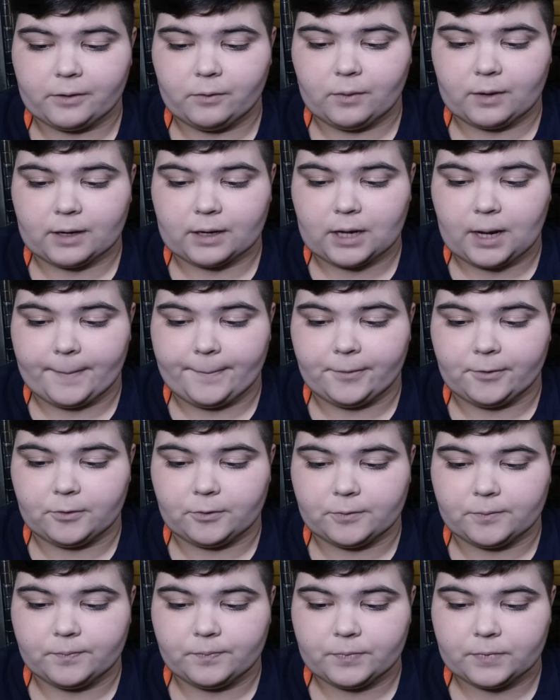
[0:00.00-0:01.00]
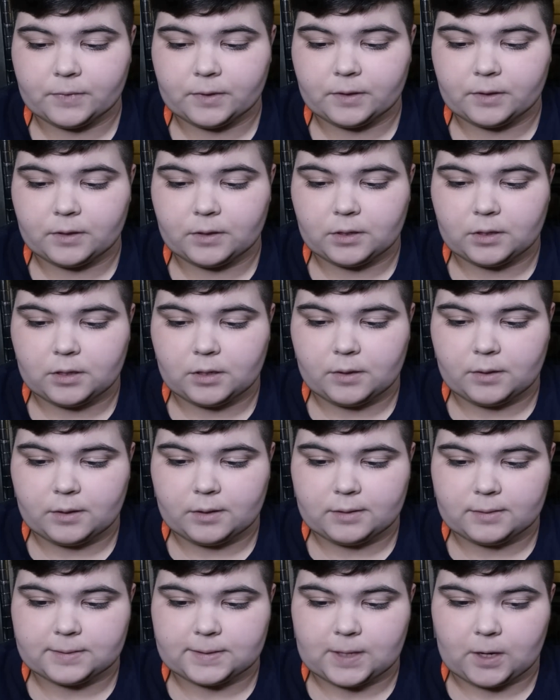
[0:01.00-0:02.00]
only want a couple,
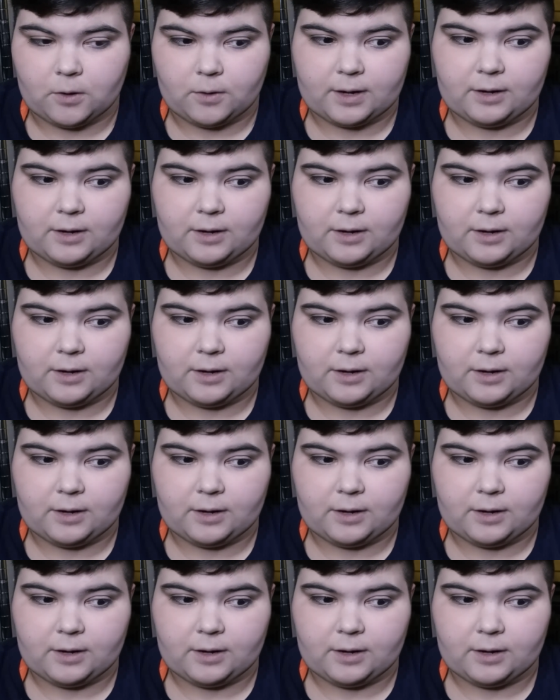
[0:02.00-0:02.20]
so